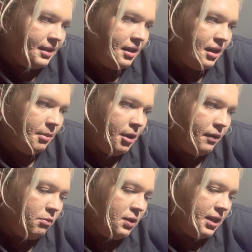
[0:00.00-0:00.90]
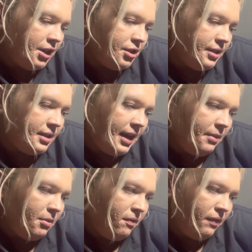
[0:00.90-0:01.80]
the number of mutations that have
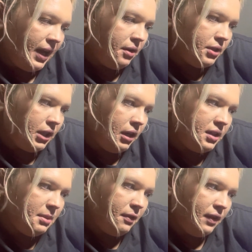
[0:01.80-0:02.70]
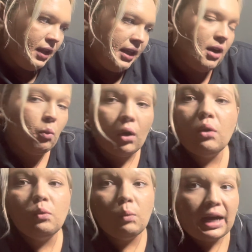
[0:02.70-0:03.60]
been found to cause hemophilia
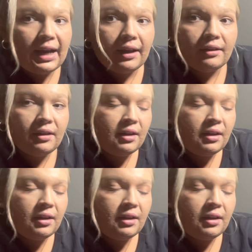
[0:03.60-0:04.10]
worldwide.